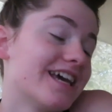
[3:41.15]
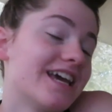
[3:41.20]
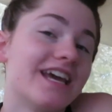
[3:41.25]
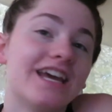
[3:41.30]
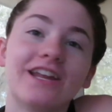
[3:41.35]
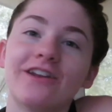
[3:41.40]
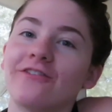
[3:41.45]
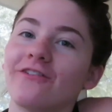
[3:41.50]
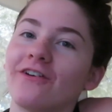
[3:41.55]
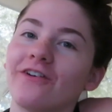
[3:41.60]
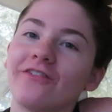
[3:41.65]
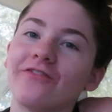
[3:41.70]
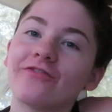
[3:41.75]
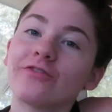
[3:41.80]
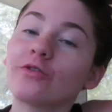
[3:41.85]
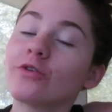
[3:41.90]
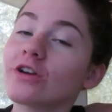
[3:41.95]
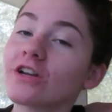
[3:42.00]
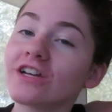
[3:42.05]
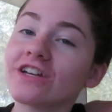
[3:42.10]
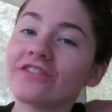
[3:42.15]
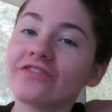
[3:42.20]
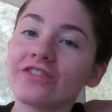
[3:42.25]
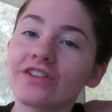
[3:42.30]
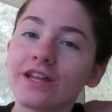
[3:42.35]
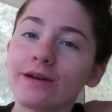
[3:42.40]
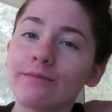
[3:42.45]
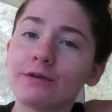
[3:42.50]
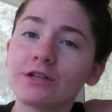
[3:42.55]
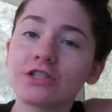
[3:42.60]
in Florida for
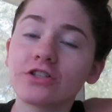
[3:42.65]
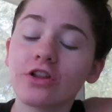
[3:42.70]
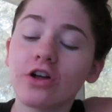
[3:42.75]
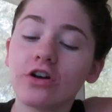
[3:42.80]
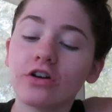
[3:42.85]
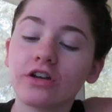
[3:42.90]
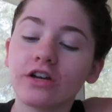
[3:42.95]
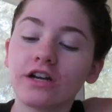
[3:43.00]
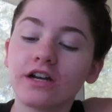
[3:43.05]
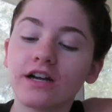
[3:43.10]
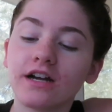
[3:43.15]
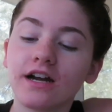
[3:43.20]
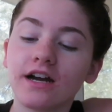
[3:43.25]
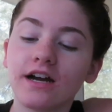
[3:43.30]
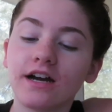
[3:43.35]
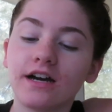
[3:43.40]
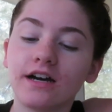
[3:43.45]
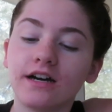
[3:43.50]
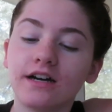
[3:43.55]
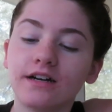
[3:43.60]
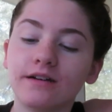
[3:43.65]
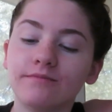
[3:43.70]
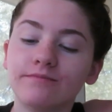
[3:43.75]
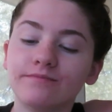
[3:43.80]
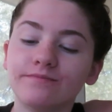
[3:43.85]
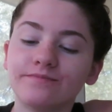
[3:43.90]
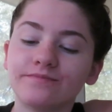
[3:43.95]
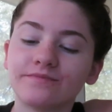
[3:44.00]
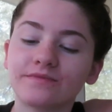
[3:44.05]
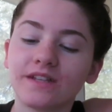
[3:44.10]
that much longer.
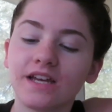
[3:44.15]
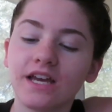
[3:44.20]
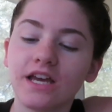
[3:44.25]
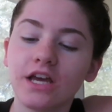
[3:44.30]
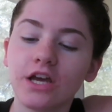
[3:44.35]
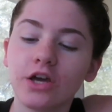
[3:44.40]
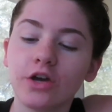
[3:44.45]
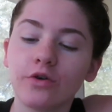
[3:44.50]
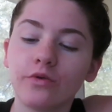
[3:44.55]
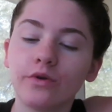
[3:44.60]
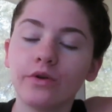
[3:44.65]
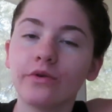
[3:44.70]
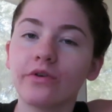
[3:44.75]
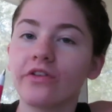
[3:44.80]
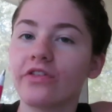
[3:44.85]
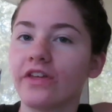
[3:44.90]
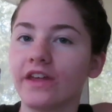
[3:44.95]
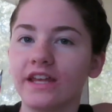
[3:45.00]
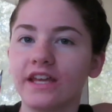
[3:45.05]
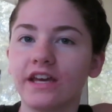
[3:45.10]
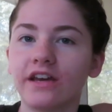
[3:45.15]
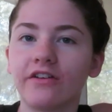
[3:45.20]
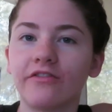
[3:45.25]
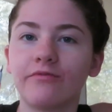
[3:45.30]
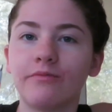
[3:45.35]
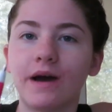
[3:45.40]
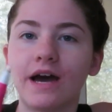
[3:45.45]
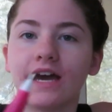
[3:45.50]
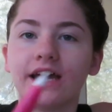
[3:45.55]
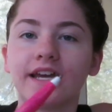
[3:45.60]
We were thinking
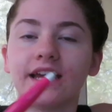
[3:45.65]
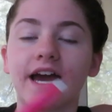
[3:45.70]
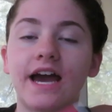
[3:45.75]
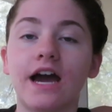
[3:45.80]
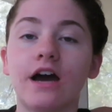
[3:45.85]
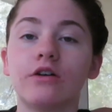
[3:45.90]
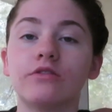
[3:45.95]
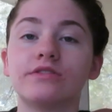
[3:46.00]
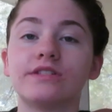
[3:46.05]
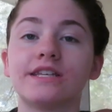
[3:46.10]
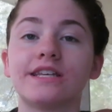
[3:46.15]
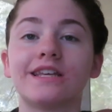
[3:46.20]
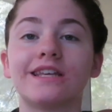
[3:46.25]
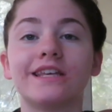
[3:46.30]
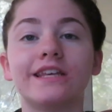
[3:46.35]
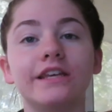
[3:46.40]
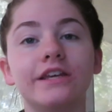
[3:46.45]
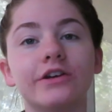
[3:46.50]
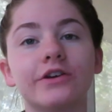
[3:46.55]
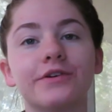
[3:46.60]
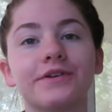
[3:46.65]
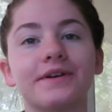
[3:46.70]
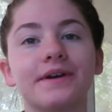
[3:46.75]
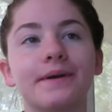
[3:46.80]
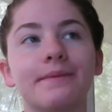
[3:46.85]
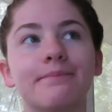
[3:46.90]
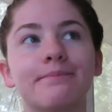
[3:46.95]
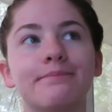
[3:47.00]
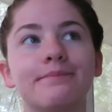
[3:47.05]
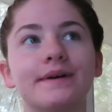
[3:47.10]
of buying a house here,
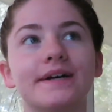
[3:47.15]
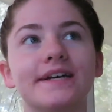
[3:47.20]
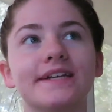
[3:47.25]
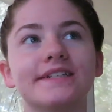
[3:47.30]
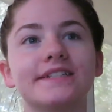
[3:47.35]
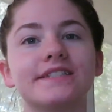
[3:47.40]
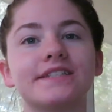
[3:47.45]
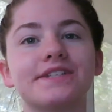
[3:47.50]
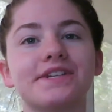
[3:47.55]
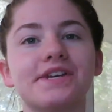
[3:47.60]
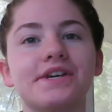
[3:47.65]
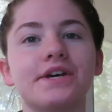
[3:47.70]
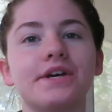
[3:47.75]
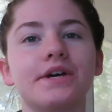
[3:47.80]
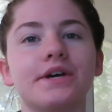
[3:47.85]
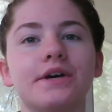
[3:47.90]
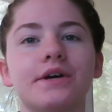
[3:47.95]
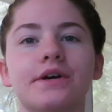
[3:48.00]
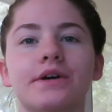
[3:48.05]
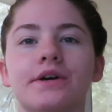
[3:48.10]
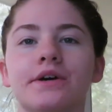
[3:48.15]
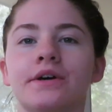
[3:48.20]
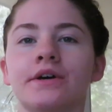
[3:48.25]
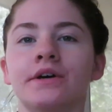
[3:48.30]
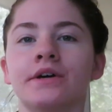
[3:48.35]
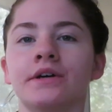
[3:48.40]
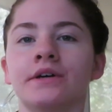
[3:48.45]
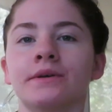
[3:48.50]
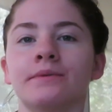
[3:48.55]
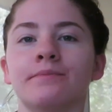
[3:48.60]
but
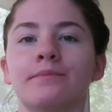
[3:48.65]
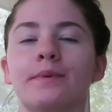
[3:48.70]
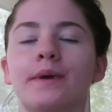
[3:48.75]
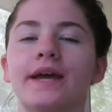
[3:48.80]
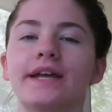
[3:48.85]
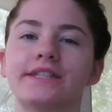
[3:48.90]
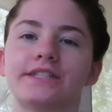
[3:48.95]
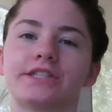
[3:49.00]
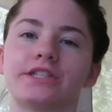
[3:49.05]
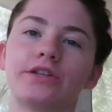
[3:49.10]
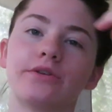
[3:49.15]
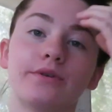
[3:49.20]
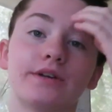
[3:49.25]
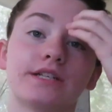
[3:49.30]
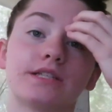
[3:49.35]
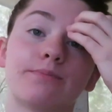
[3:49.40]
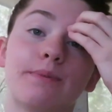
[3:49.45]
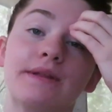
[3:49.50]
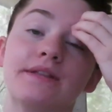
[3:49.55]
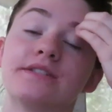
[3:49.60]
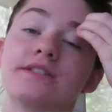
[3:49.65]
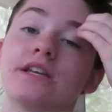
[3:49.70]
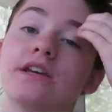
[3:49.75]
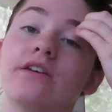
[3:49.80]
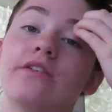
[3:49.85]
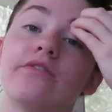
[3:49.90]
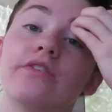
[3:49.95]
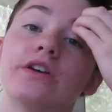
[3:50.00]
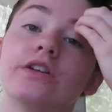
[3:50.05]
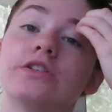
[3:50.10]
it's too
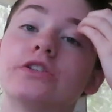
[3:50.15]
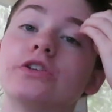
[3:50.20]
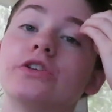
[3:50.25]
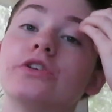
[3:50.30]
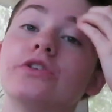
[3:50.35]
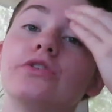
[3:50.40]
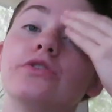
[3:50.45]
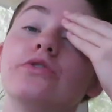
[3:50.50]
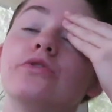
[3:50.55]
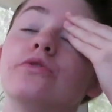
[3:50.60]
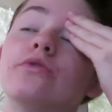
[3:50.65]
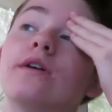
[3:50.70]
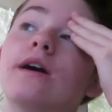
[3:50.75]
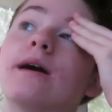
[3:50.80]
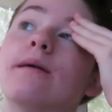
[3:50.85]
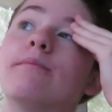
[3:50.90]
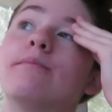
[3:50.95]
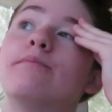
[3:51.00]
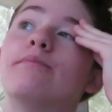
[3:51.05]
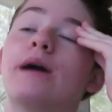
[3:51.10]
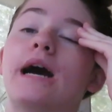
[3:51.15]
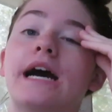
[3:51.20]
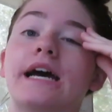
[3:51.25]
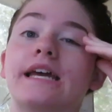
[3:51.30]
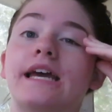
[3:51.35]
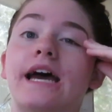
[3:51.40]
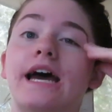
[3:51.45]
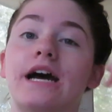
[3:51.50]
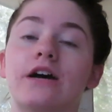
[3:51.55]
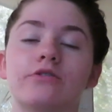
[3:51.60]
expensive to buy
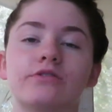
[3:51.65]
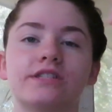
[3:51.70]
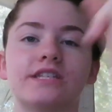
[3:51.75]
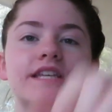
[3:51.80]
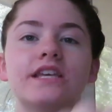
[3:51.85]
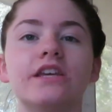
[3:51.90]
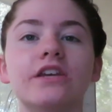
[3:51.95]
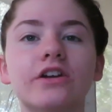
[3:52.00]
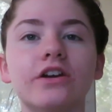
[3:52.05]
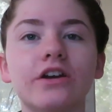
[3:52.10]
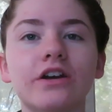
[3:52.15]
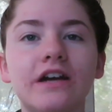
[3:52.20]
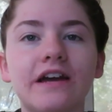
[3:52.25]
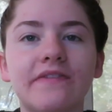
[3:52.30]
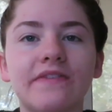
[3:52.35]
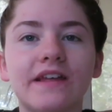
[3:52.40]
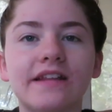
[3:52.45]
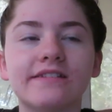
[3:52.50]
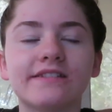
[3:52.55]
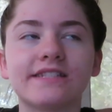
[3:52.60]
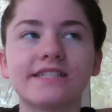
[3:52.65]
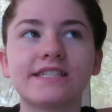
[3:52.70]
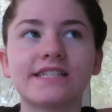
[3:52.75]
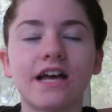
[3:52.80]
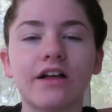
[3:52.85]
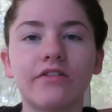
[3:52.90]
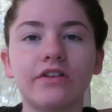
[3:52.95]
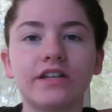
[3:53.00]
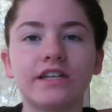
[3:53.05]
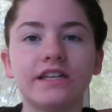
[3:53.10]
a house here and then
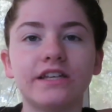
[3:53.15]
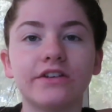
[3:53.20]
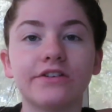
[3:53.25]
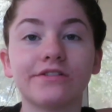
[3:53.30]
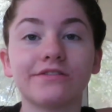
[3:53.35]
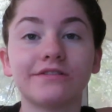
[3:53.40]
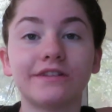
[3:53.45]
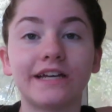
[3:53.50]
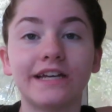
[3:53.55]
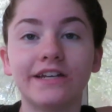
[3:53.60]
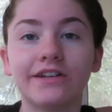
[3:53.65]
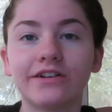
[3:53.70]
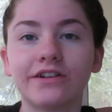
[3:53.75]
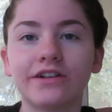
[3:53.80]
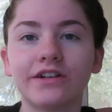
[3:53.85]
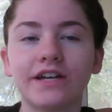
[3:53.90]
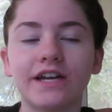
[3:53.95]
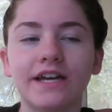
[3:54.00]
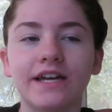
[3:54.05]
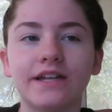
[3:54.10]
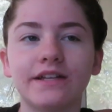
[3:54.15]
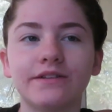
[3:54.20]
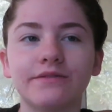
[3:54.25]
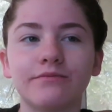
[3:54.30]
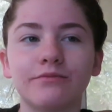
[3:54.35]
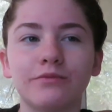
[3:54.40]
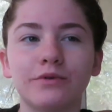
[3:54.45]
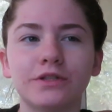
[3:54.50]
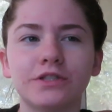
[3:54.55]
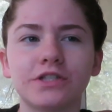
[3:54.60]
sell it a year later. It
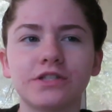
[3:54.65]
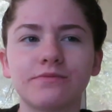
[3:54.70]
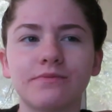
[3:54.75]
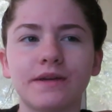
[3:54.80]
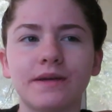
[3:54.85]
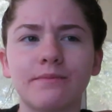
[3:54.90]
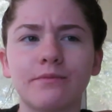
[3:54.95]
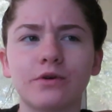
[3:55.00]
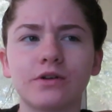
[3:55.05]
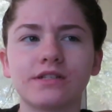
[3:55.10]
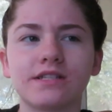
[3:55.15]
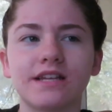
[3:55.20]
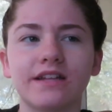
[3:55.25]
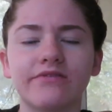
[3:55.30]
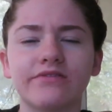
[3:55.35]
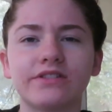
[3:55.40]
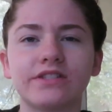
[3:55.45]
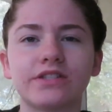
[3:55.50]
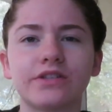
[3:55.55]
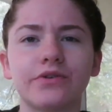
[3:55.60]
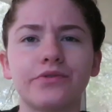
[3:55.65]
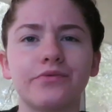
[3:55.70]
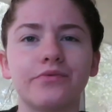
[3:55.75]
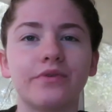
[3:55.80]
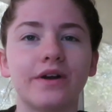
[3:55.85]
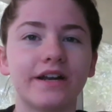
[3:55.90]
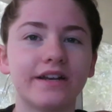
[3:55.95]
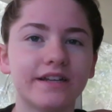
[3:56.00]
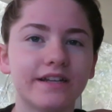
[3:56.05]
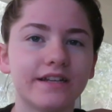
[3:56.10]
would just make more sense to
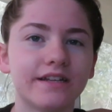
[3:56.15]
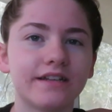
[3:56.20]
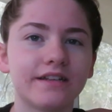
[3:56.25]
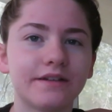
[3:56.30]
rent